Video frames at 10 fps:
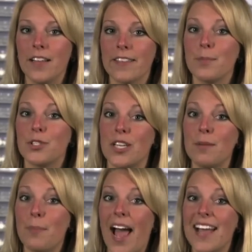the machine
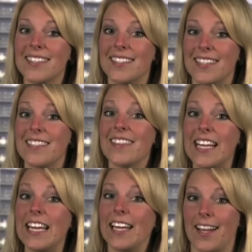passes its
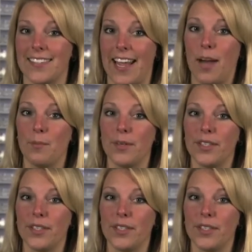thinking exam.